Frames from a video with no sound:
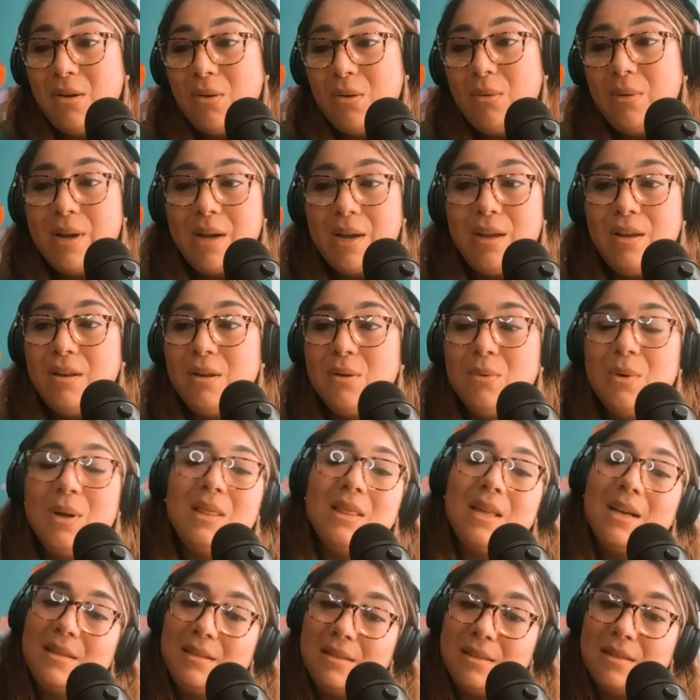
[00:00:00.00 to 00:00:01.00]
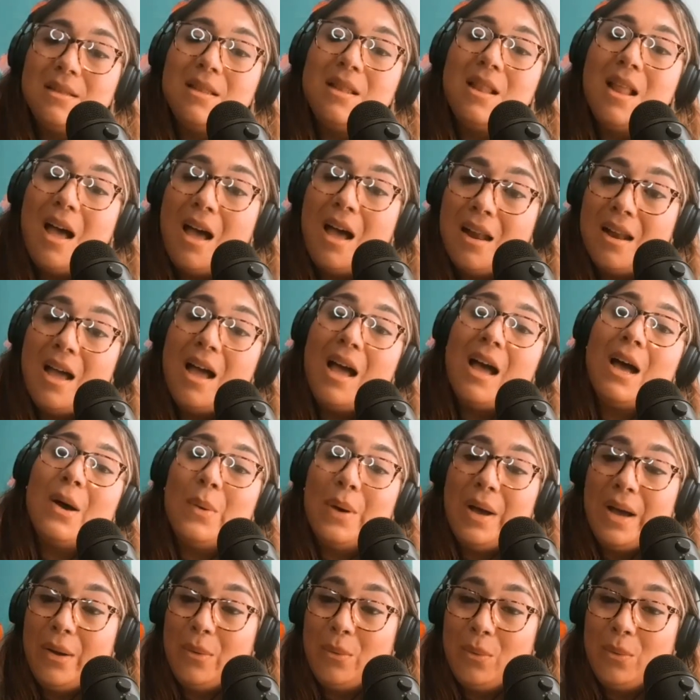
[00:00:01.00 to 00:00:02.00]
okay, you know what, that's not how
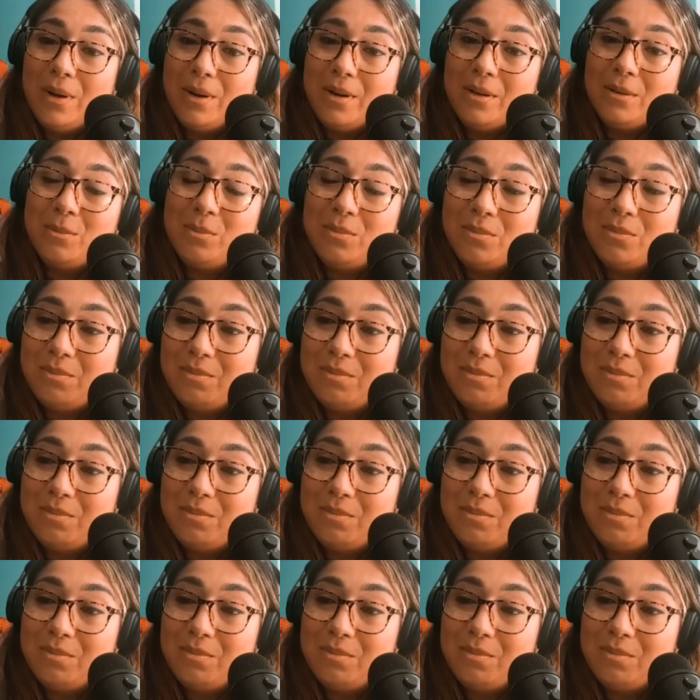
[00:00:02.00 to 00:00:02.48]
I want to